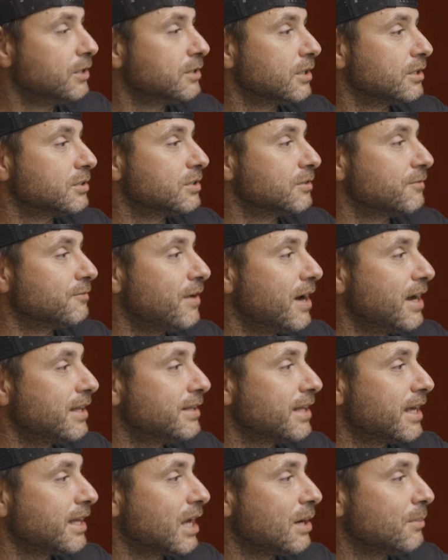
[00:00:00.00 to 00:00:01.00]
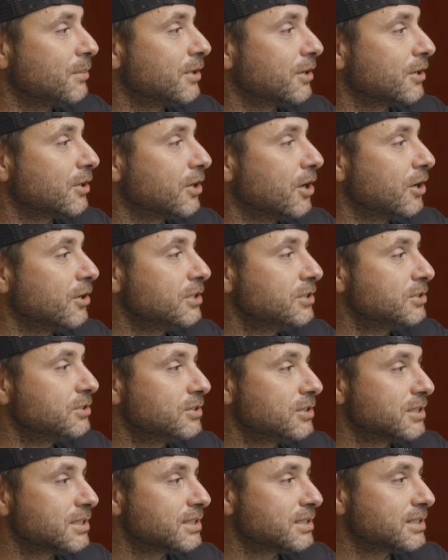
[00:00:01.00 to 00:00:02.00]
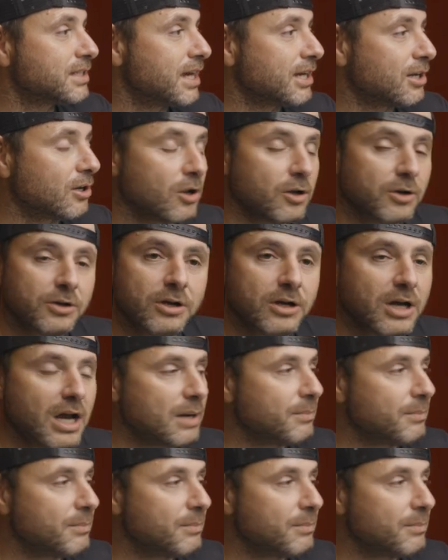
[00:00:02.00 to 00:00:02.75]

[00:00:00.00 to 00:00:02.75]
But to find that, I'm going to go into the site logo.